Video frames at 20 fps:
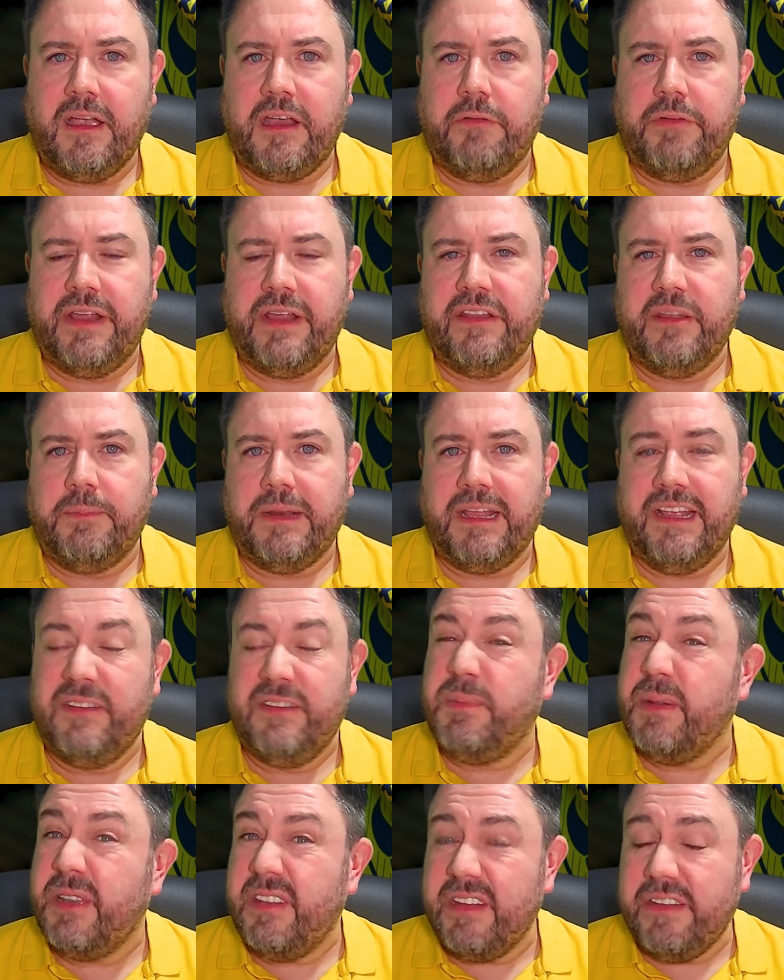around the place
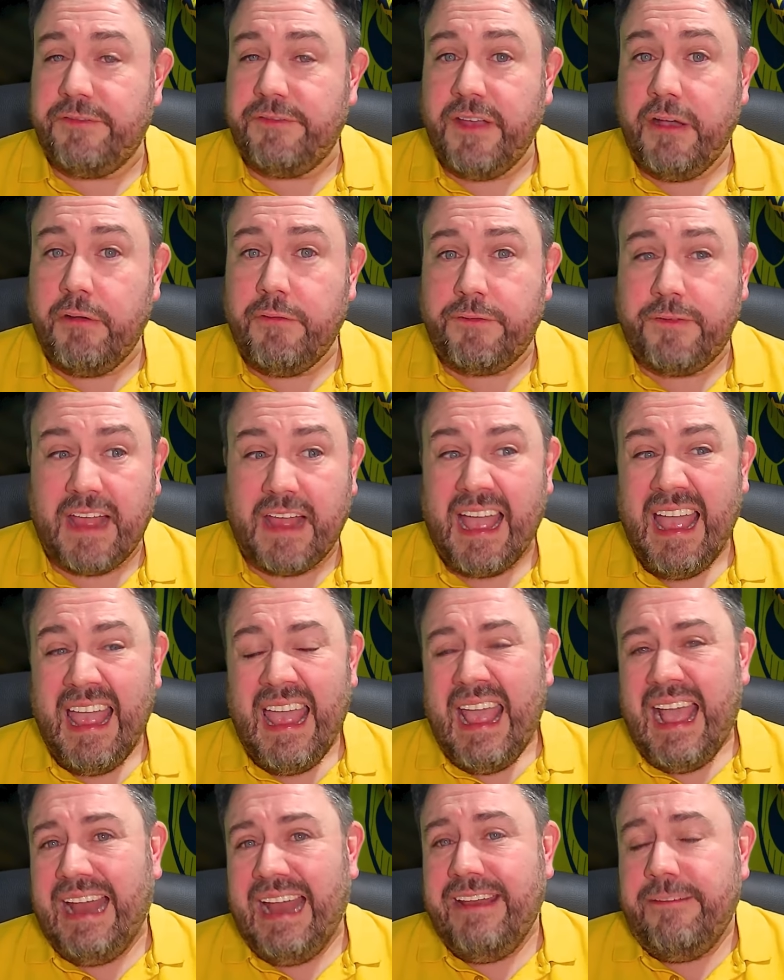because it felt flat,
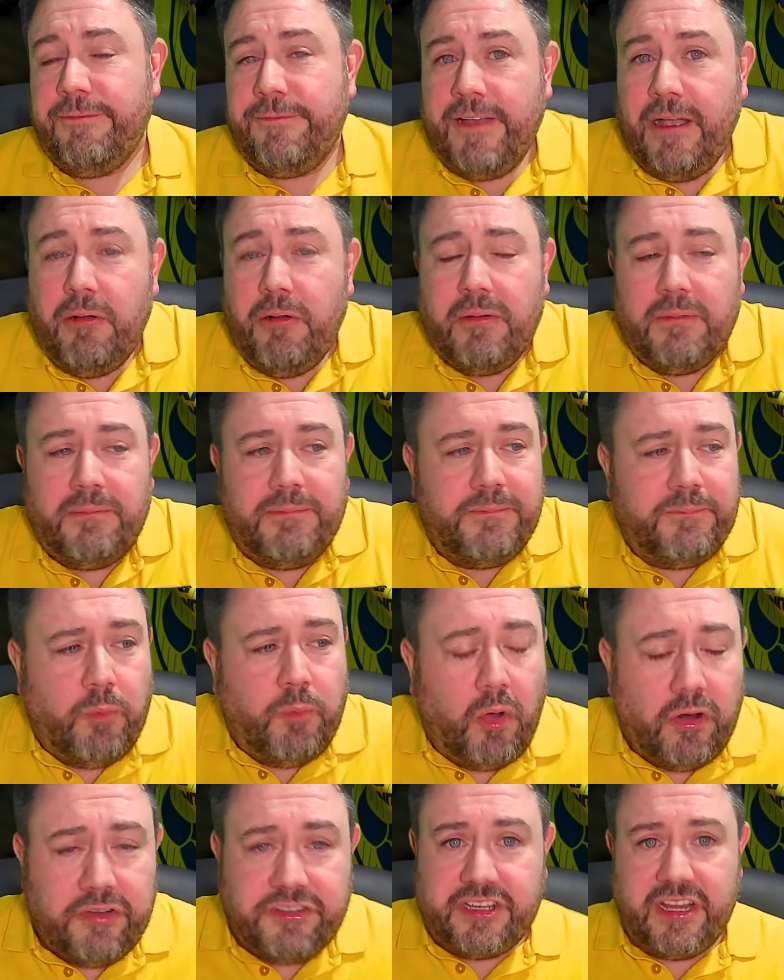and it felt,
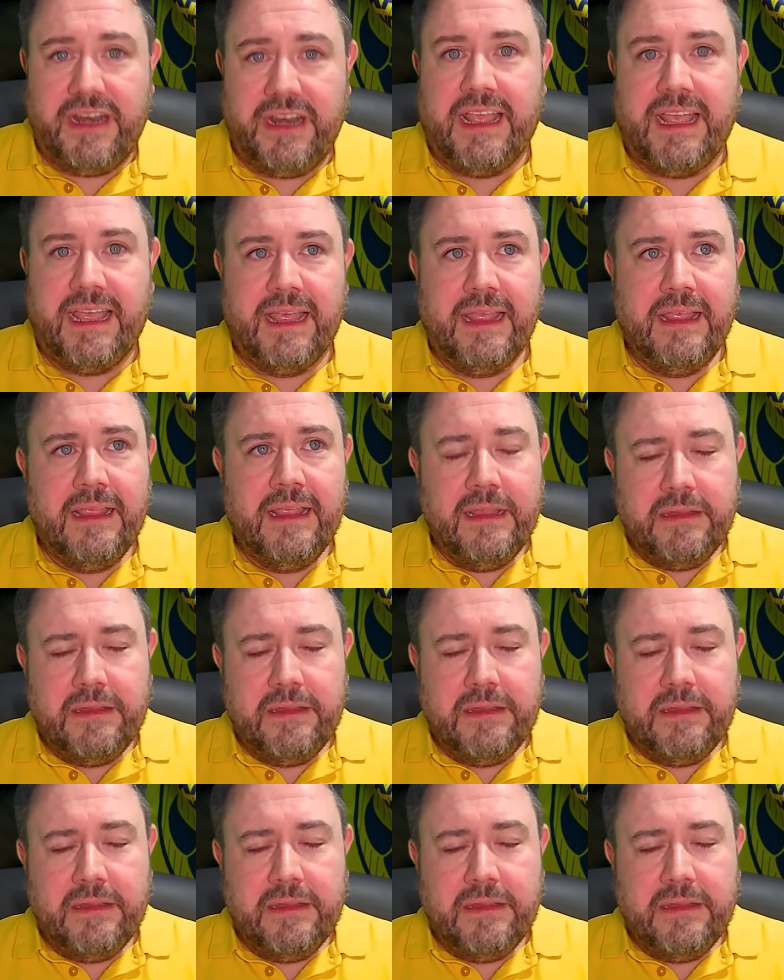watching it,